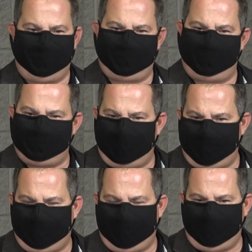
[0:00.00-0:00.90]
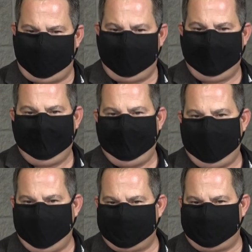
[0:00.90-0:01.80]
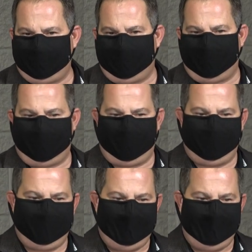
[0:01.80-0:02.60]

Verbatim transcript: so there's I P, S D I,